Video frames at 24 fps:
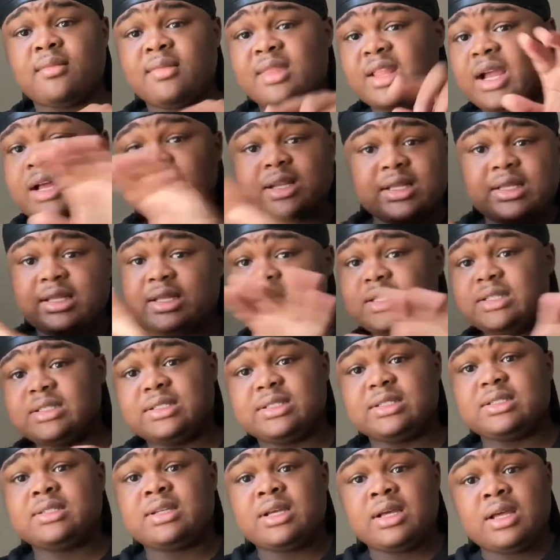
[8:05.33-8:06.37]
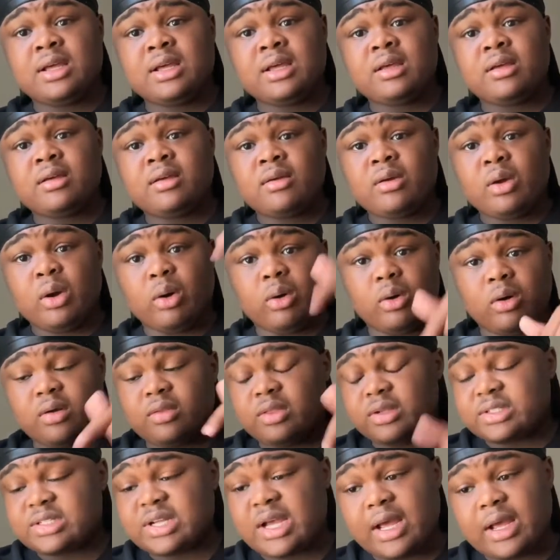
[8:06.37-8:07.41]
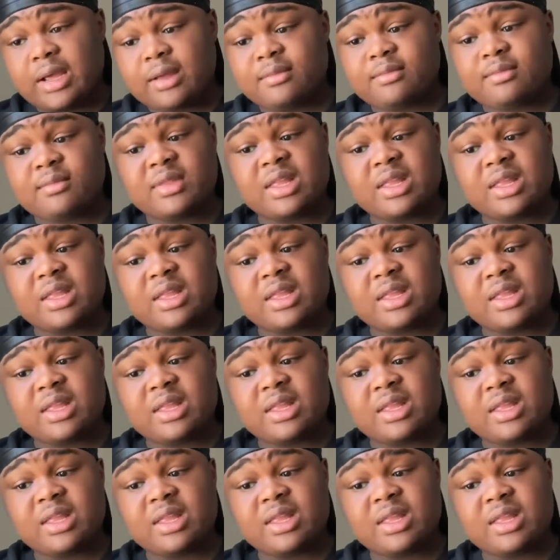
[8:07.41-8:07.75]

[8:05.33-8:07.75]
out of Yeezy all the time.